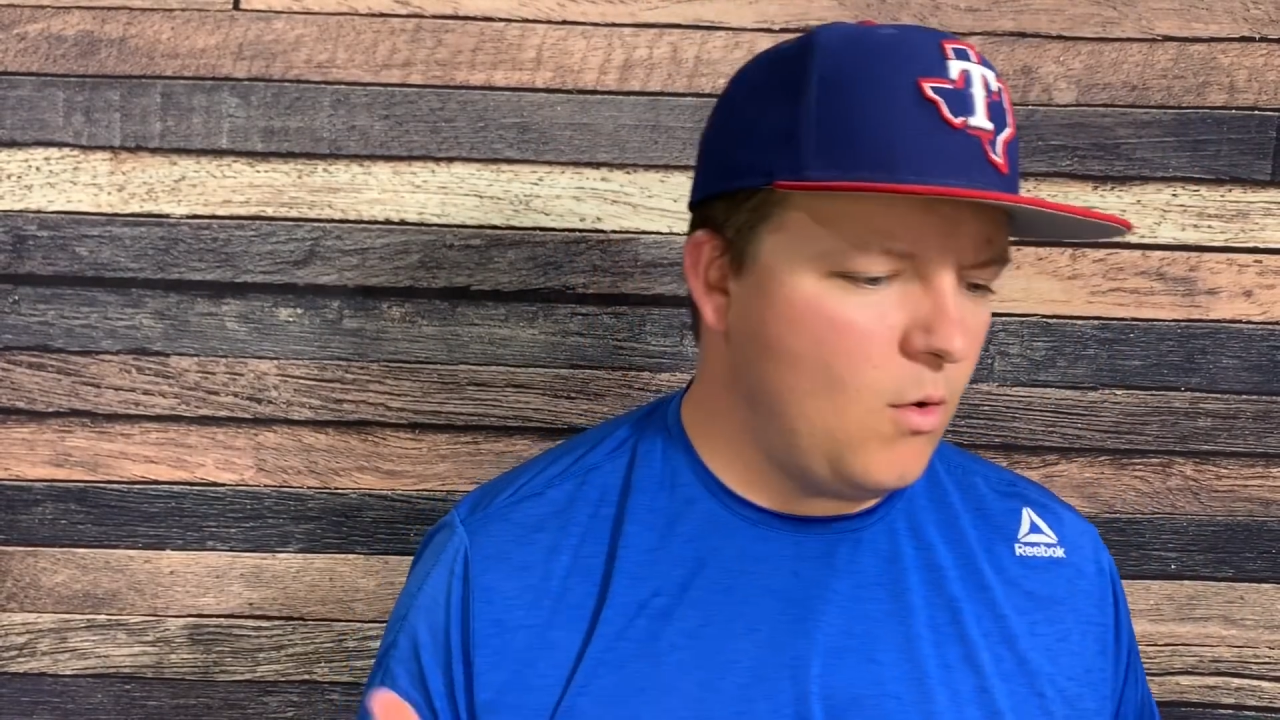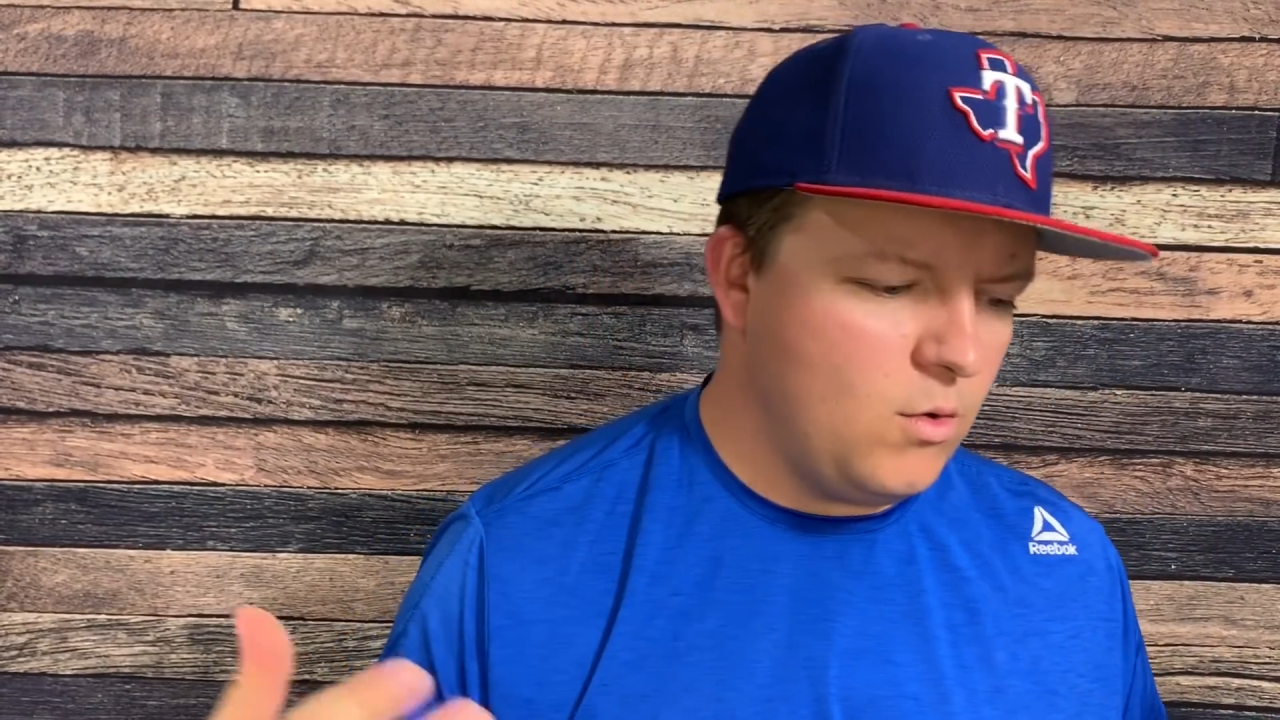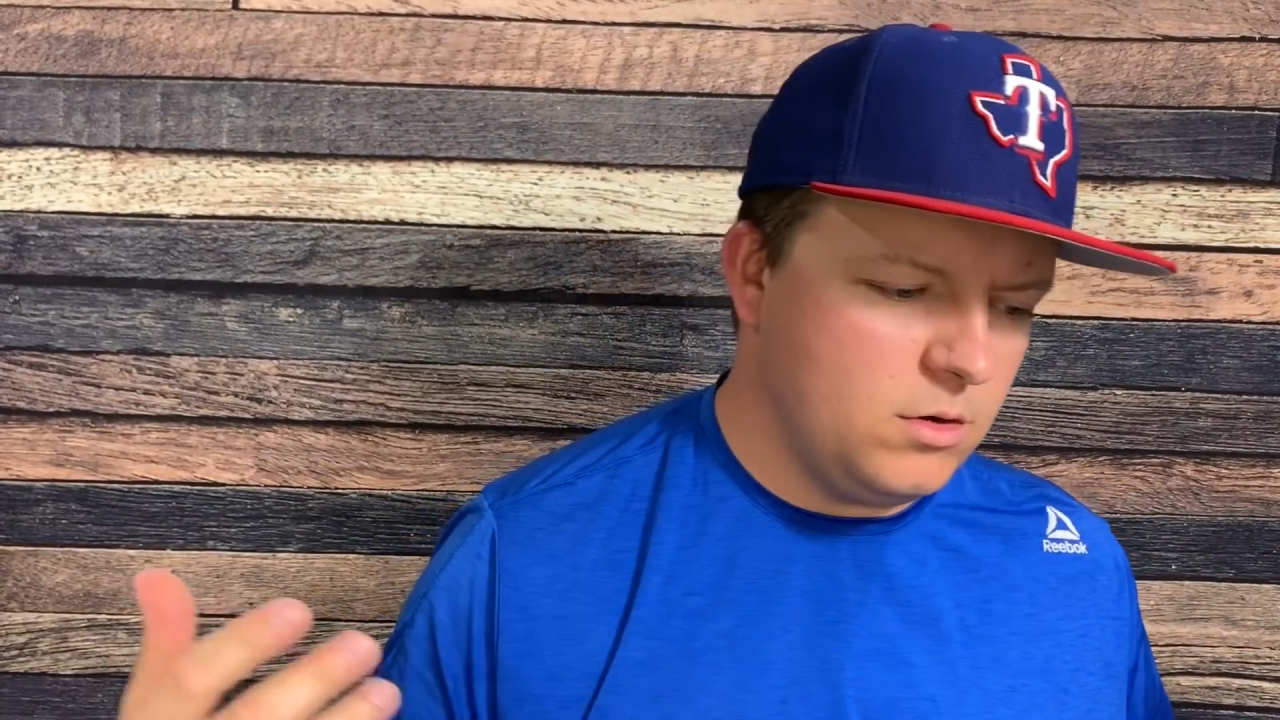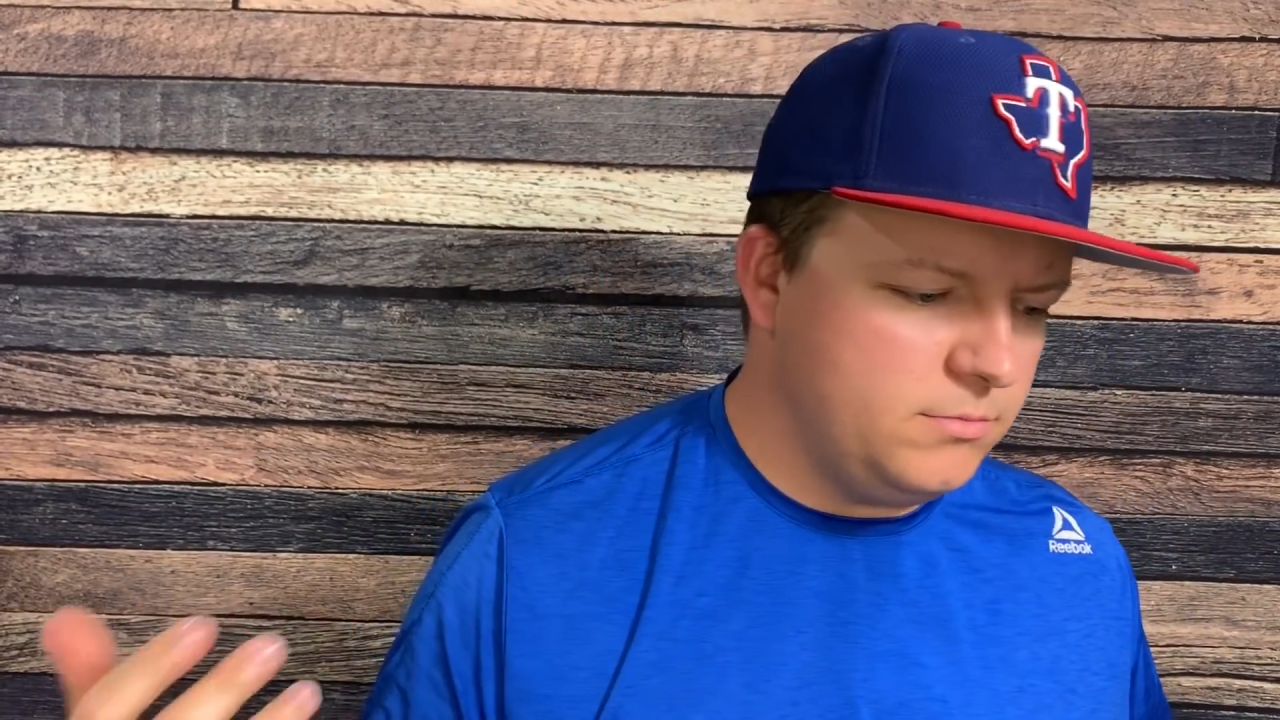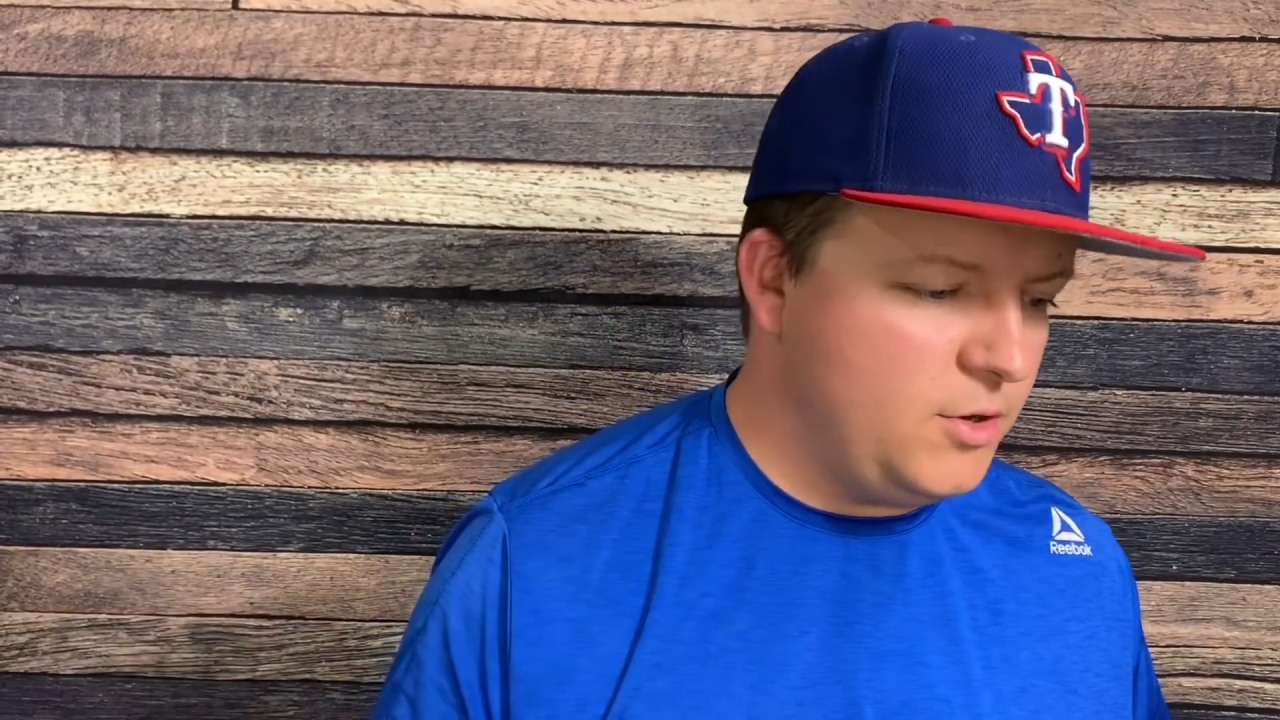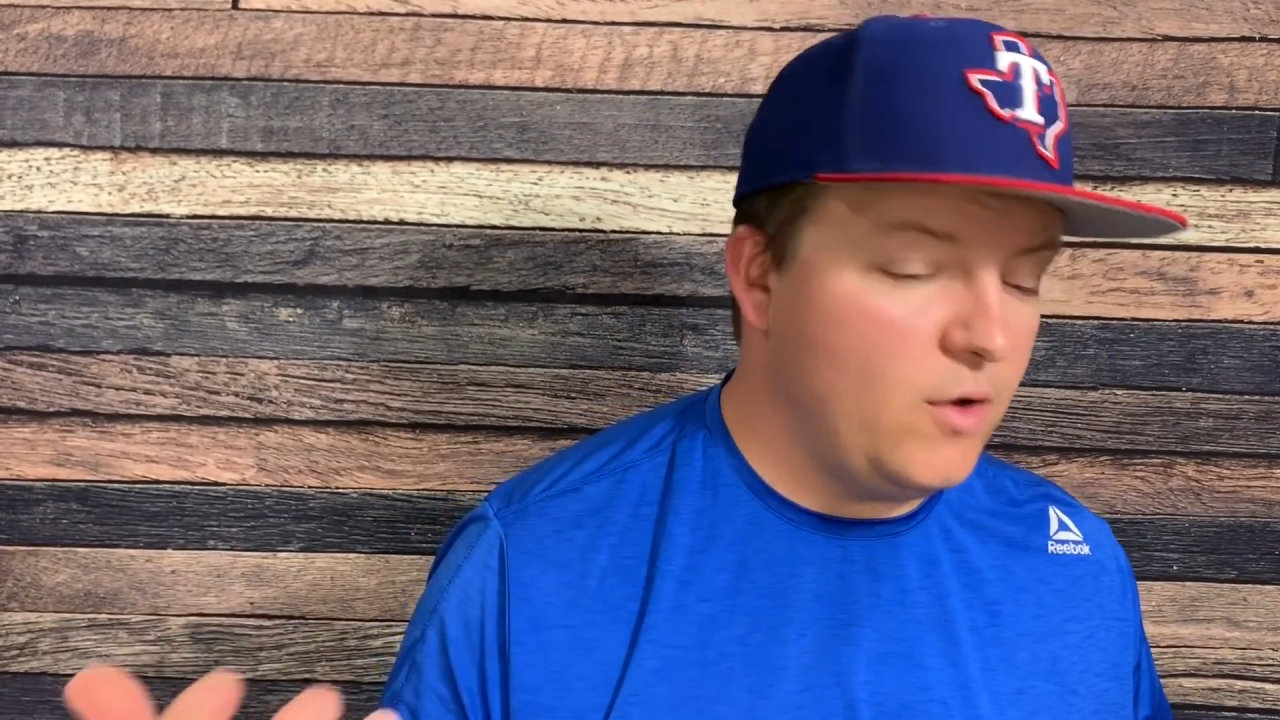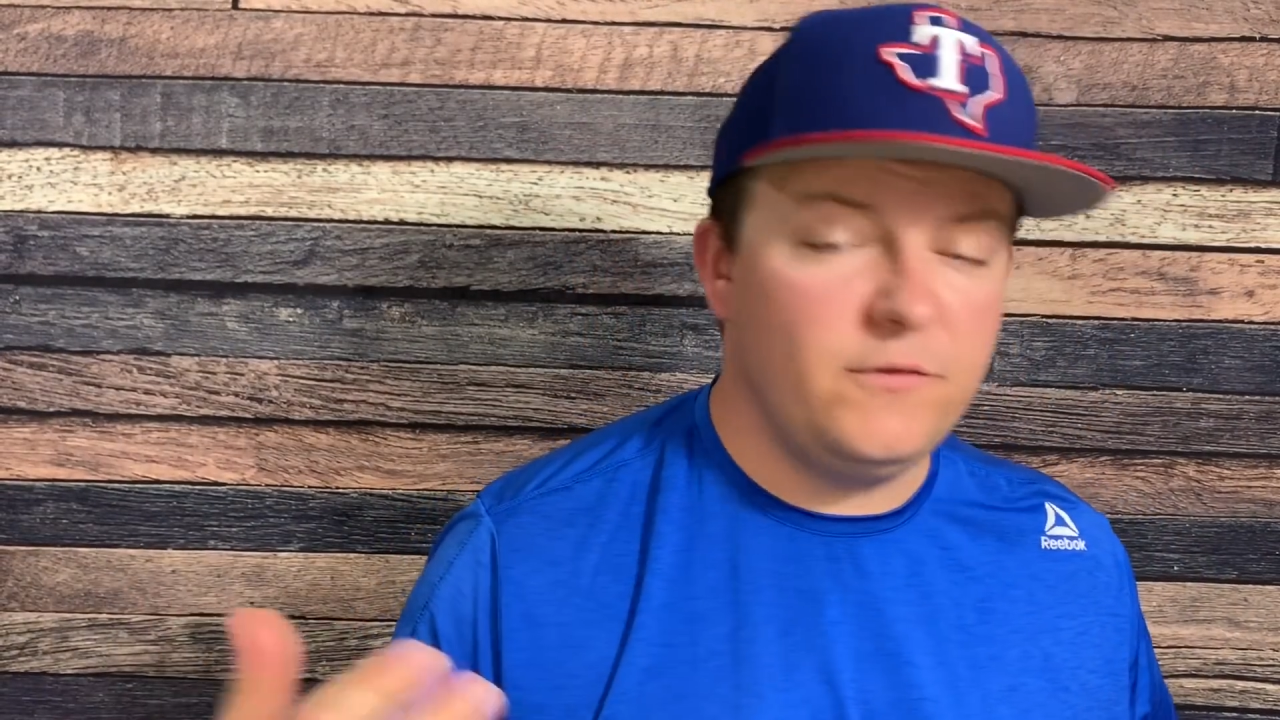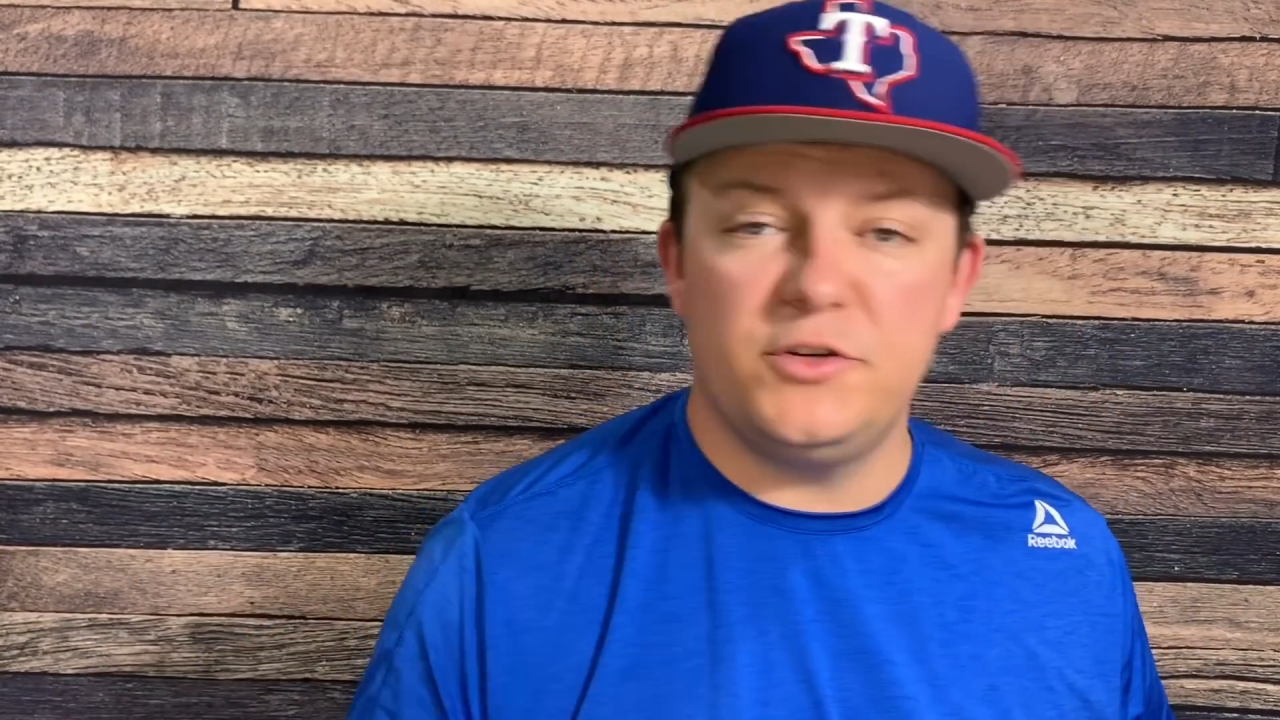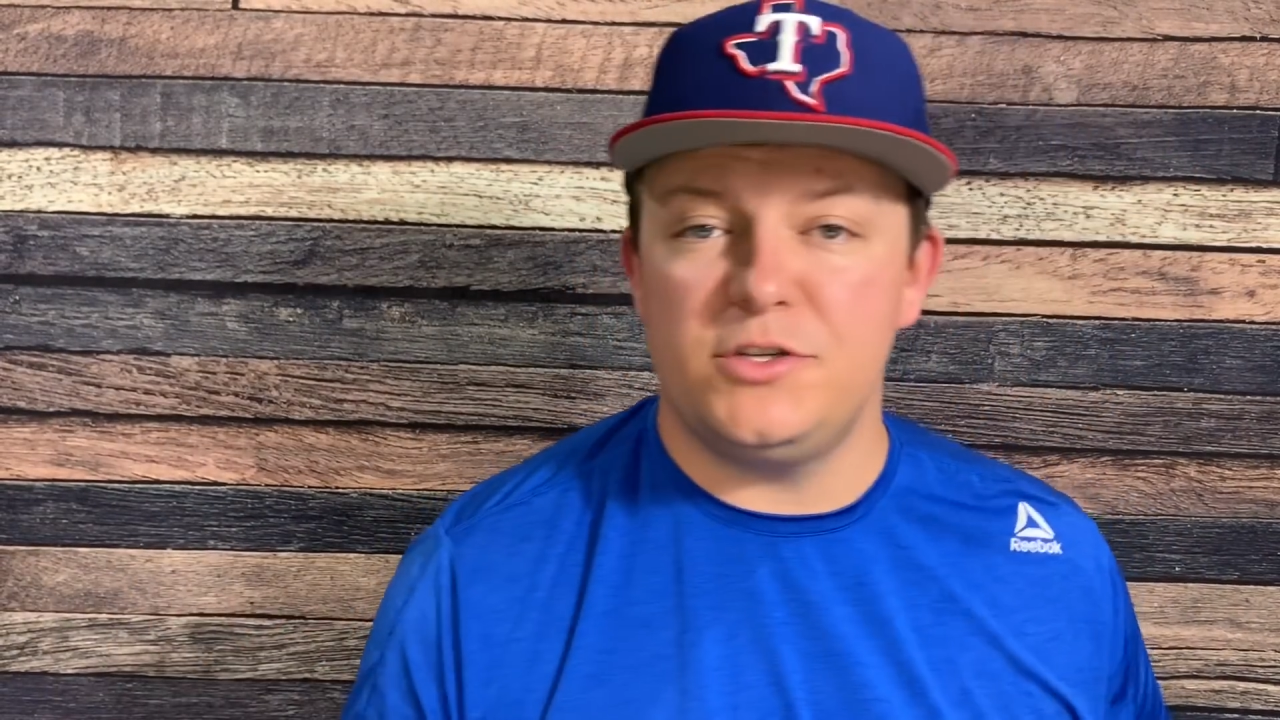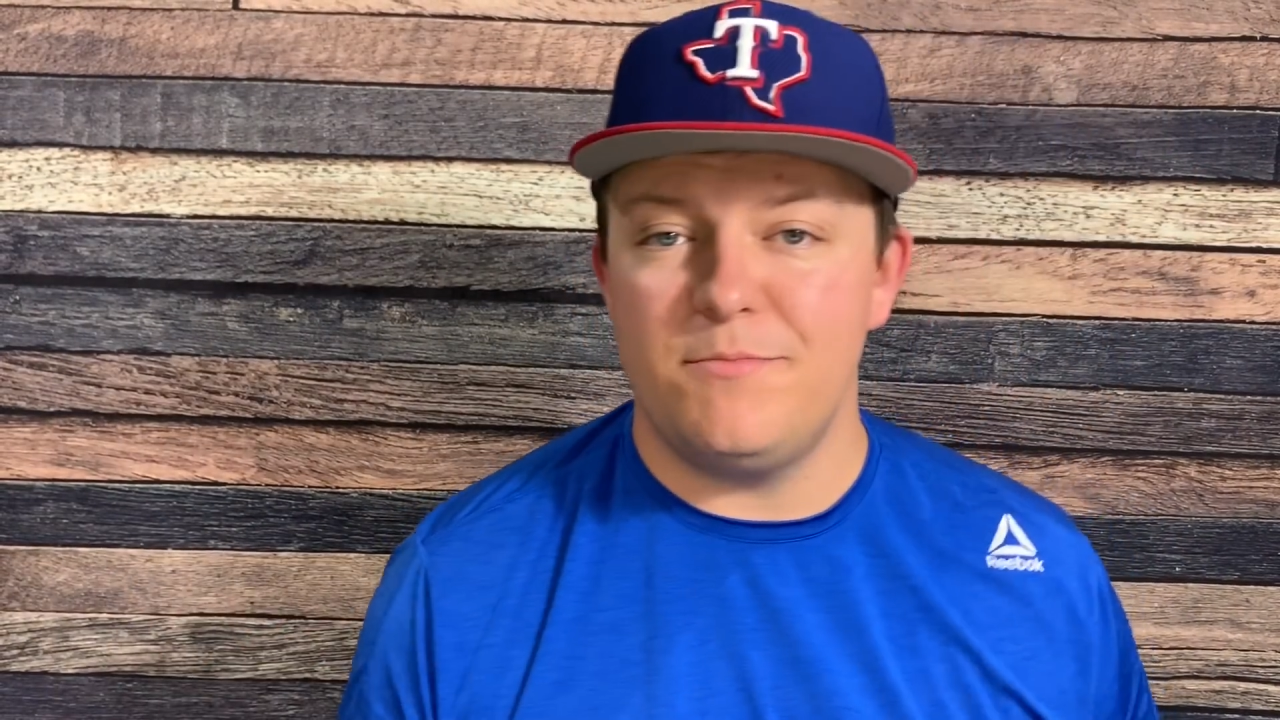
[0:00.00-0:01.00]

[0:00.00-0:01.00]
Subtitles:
or if you're just